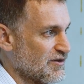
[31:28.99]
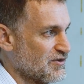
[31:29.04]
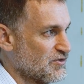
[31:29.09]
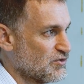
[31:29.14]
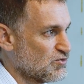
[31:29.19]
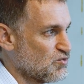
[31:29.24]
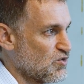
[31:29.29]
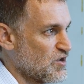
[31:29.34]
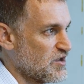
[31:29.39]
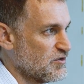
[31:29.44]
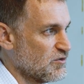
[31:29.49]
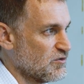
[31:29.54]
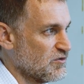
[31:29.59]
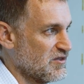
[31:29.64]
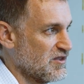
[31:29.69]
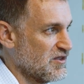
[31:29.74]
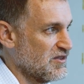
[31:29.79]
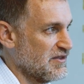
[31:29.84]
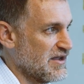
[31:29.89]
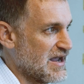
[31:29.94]
is greater
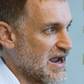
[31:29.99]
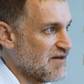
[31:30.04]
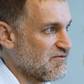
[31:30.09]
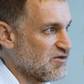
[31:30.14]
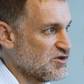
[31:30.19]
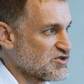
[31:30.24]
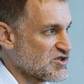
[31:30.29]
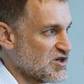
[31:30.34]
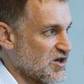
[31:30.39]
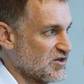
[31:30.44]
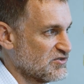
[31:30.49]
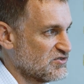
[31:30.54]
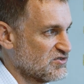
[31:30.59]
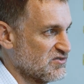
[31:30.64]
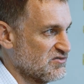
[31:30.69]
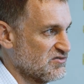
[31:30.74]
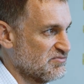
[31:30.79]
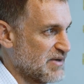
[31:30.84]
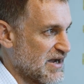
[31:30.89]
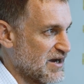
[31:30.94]
than the average
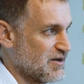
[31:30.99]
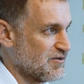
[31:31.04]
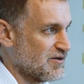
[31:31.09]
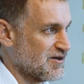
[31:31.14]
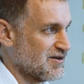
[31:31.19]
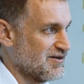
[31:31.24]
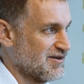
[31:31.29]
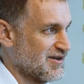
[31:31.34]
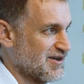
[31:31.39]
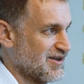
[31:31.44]
cost of power.